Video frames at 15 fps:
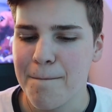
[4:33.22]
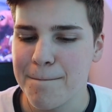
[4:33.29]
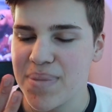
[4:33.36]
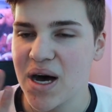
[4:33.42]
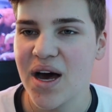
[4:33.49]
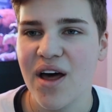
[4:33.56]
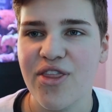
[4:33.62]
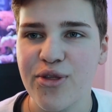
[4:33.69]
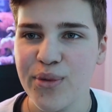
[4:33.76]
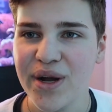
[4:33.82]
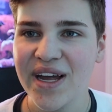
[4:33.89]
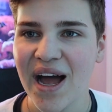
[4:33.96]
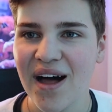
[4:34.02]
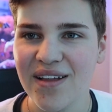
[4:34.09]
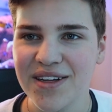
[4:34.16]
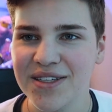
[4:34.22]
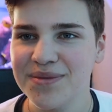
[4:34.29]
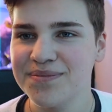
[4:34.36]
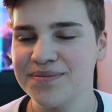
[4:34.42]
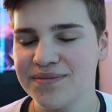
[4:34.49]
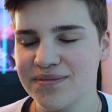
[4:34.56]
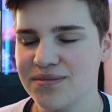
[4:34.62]
But a three gallon
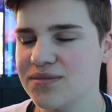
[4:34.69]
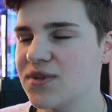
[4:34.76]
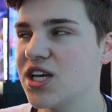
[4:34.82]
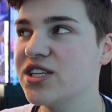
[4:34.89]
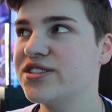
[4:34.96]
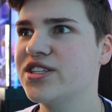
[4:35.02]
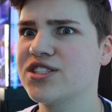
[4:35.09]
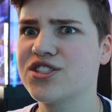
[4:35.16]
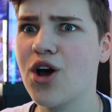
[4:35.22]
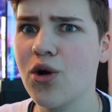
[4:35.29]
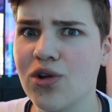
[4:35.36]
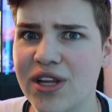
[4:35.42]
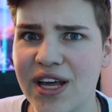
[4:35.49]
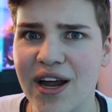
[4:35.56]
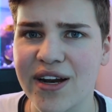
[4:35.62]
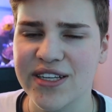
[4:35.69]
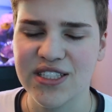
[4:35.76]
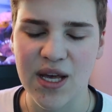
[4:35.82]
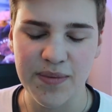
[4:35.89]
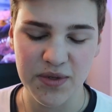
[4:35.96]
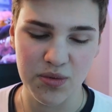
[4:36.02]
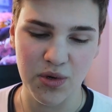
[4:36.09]
is just totally
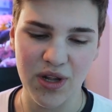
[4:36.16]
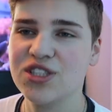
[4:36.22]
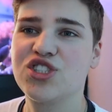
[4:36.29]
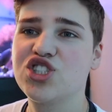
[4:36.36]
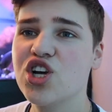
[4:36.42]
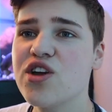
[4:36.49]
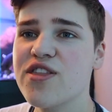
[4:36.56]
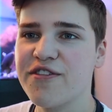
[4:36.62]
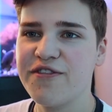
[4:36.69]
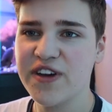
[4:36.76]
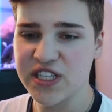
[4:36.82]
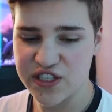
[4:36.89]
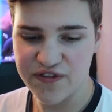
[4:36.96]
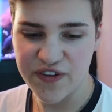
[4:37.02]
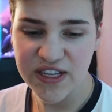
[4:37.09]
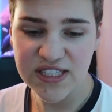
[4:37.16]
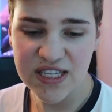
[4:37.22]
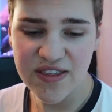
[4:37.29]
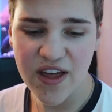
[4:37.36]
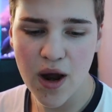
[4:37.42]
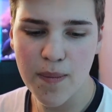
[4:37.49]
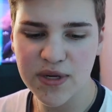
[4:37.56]
unacceptable. Sure, the fish fits
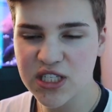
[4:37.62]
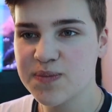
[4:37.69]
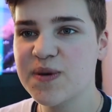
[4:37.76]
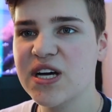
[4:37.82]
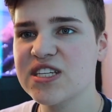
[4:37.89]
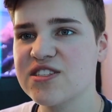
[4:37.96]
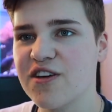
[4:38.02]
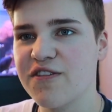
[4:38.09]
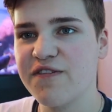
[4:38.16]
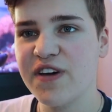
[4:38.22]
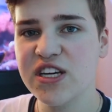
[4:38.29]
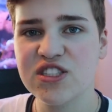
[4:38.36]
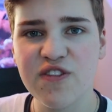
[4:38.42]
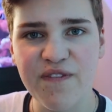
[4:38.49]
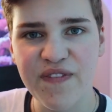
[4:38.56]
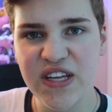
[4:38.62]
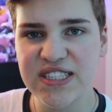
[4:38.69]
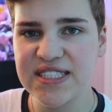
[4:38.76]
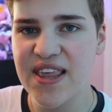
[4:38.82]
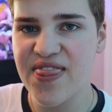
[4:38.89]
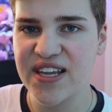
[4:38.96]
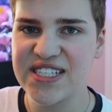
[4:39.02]
in there, but just because the fish
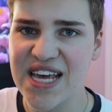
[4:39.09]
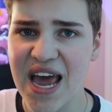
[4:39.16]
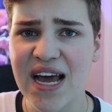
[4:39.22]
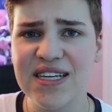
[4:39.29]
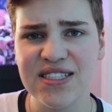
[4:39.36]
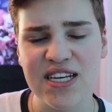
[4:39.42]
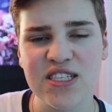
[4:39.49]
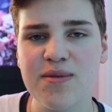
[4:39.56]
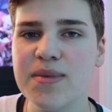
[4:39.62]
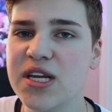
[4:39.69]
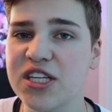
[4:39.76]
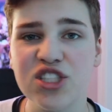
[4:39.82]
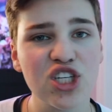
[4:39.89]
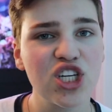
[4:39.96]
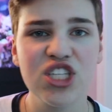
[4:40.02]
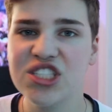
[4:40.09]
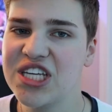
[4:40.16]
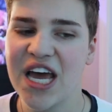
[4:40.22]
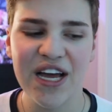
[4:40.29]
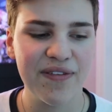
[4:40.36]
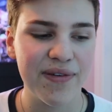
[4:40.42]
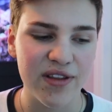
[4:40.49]
fits in the tank doesn't mean it's a good
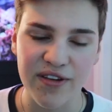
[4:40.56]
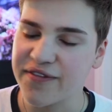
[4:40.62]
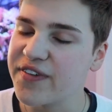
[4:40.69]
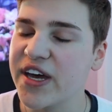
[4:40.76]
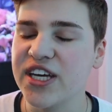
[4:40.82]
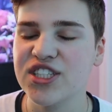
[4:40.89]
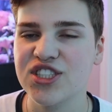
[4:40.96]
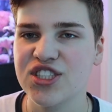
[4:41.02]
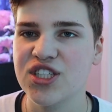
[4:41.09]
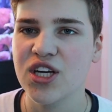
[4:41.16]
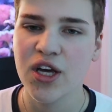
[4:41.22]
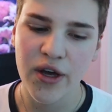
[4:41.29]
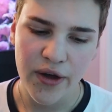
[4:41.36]
tank for the fish.